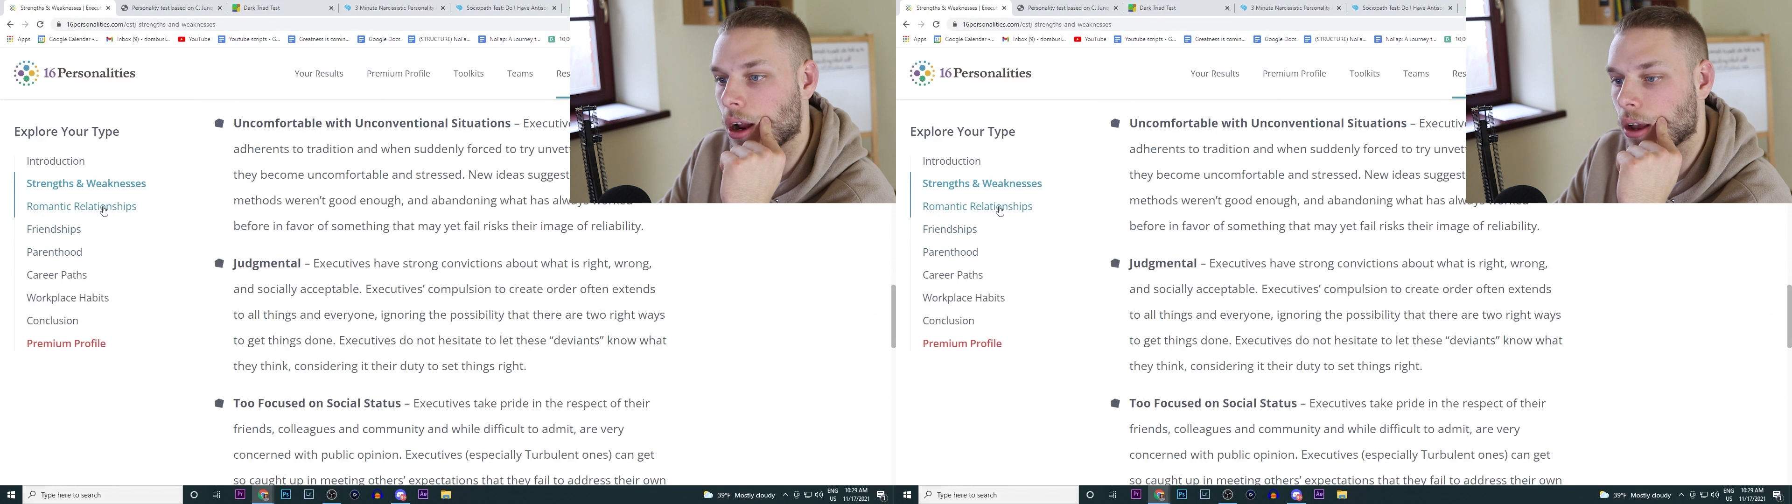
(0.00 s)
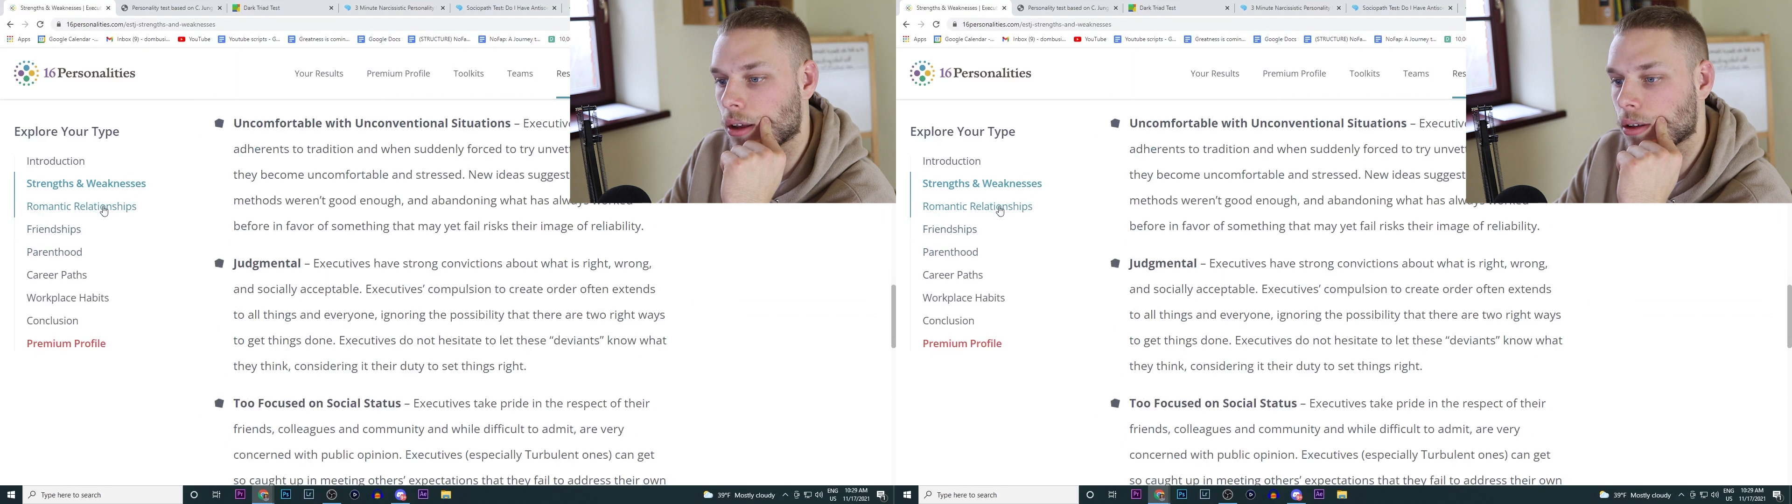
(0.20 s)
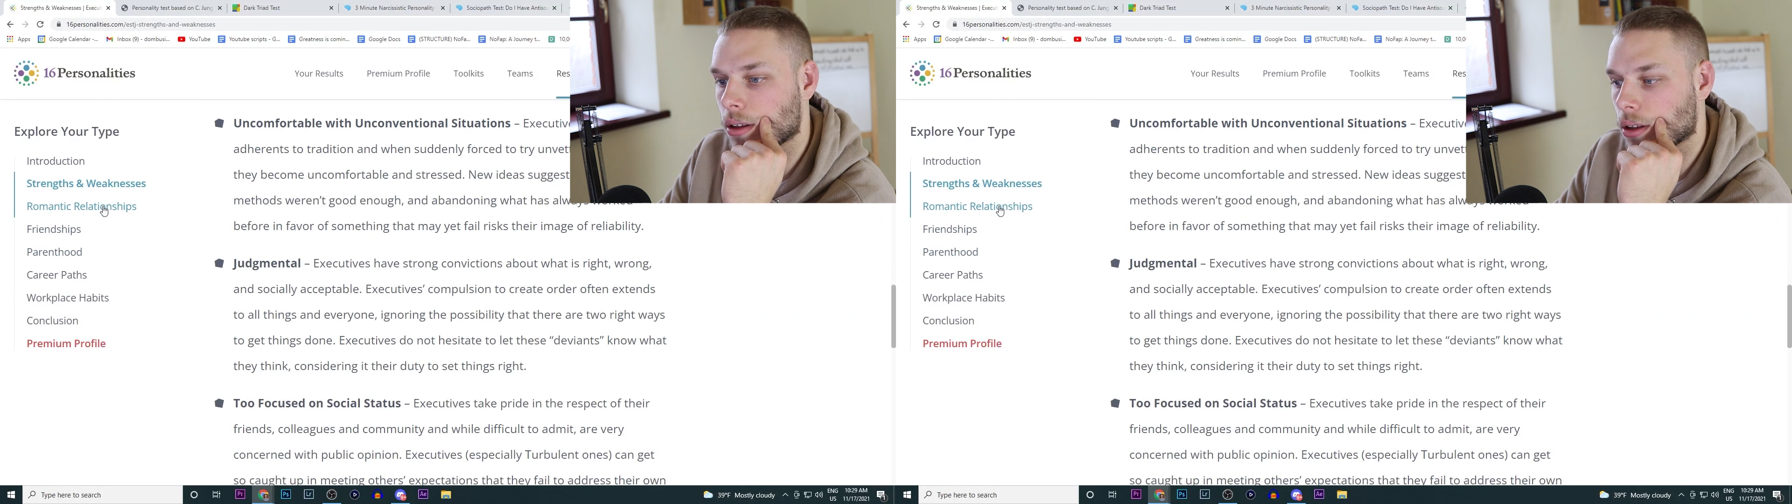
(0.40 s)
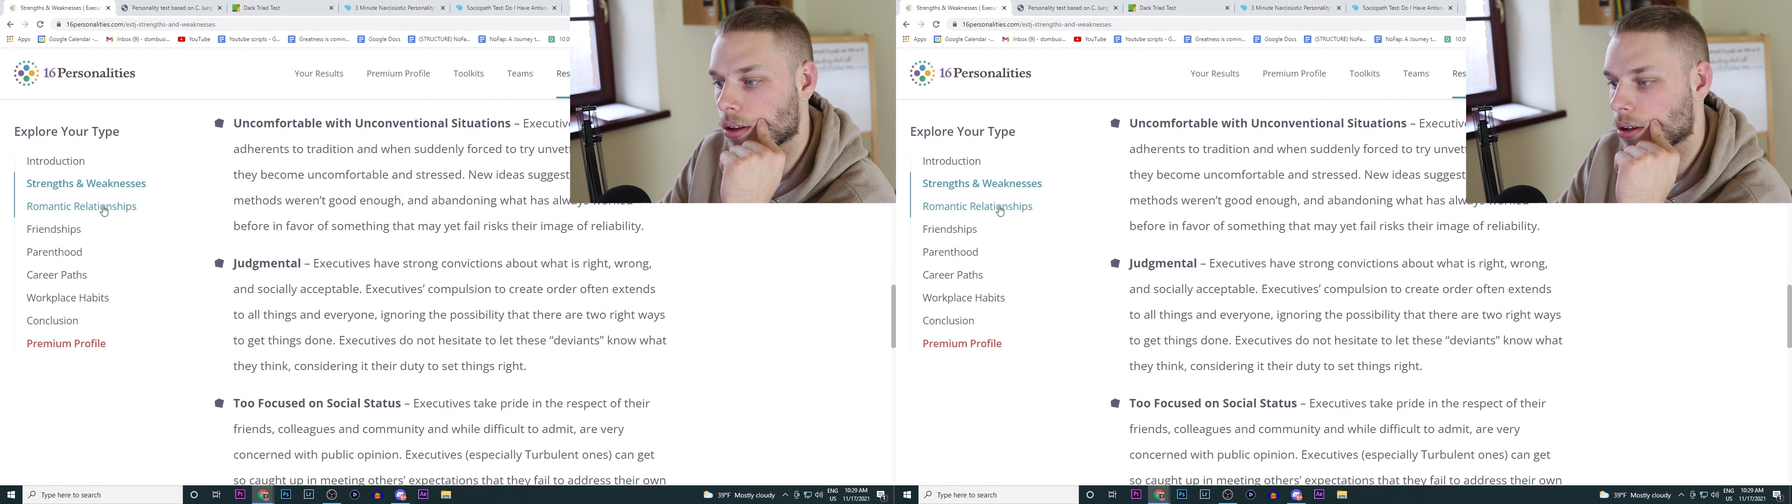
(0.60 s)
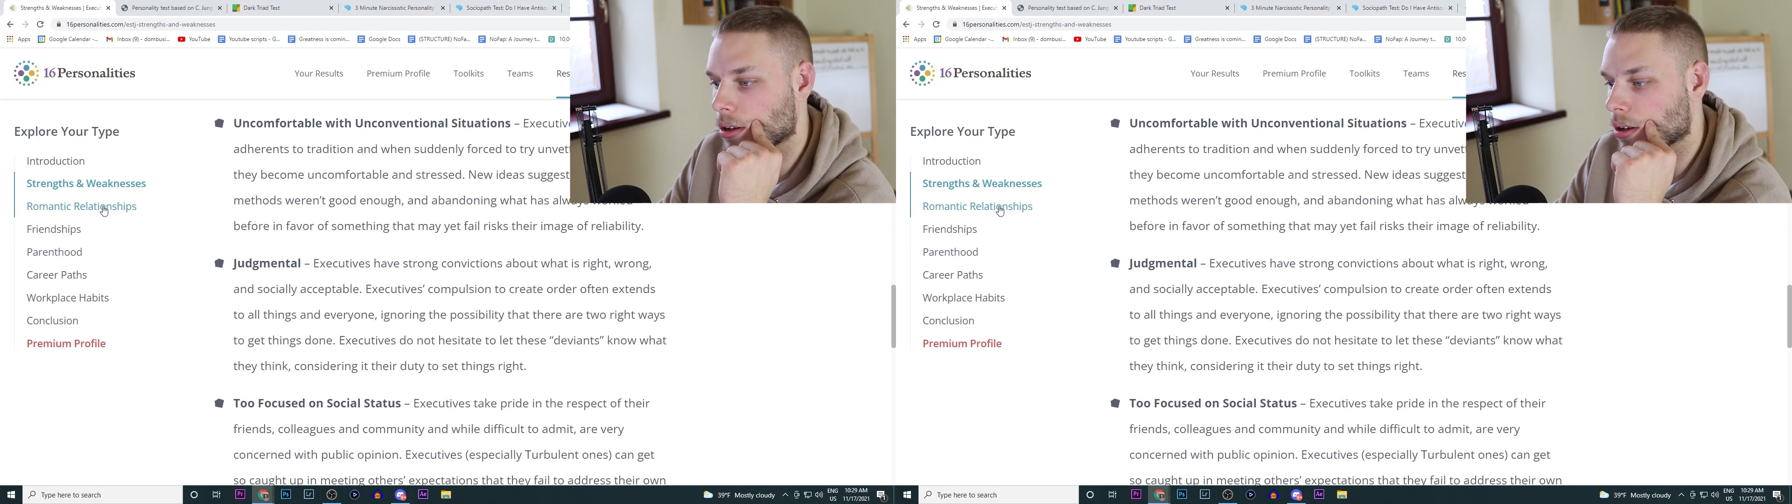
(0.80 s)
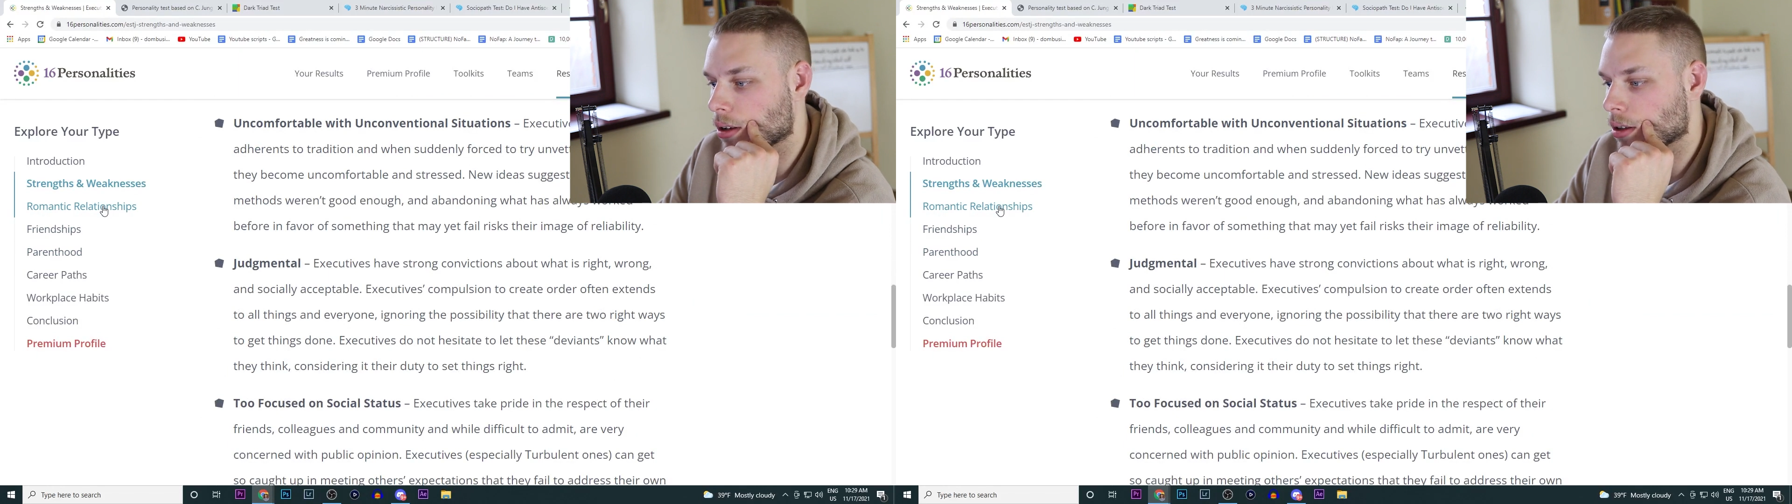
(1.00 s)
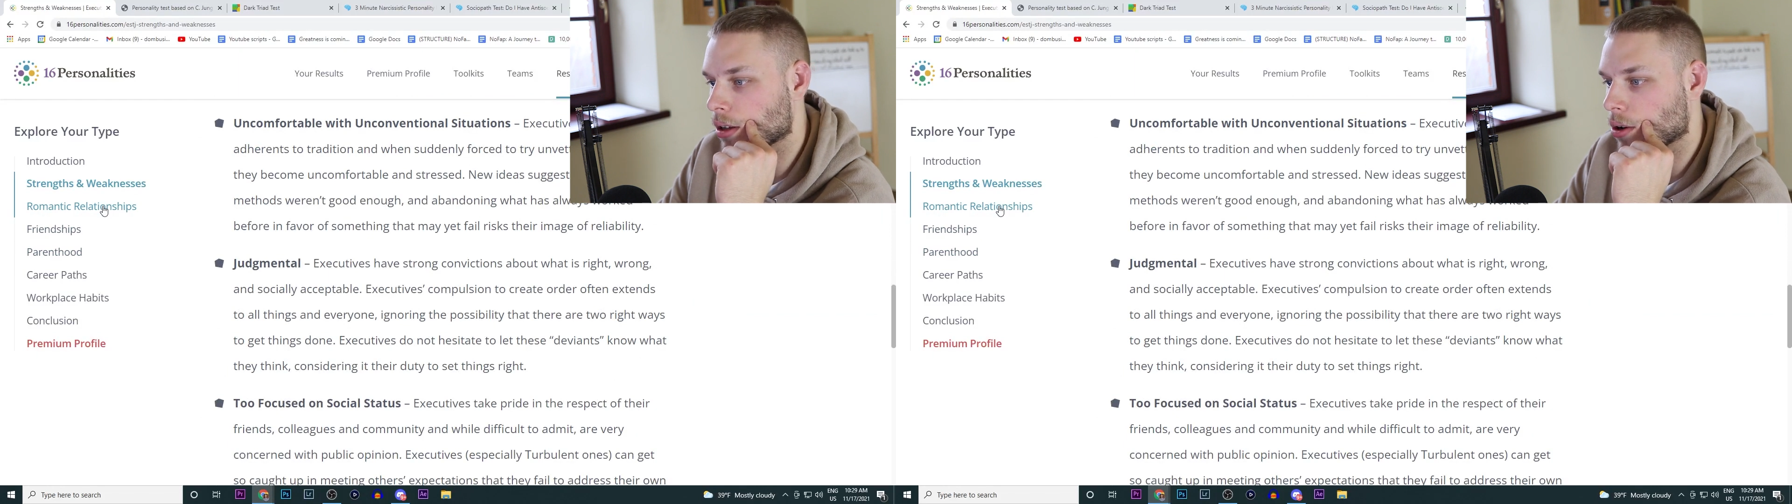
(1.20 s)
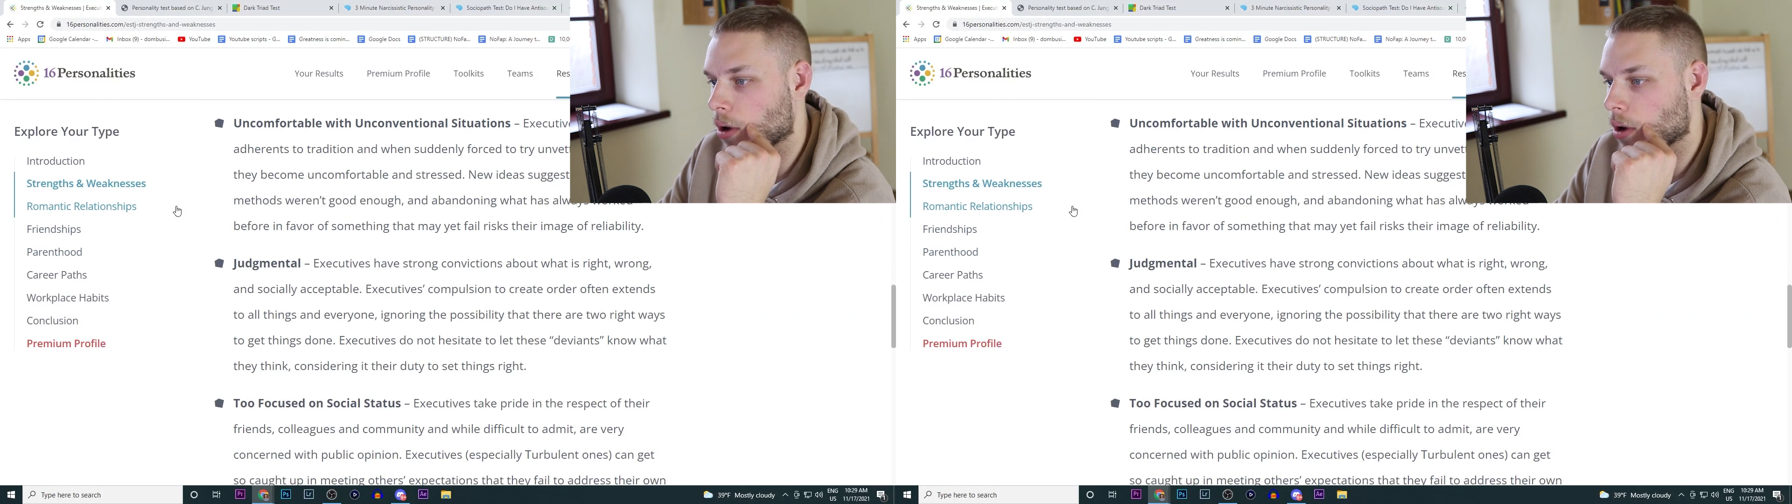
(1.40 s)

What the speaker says: I didn't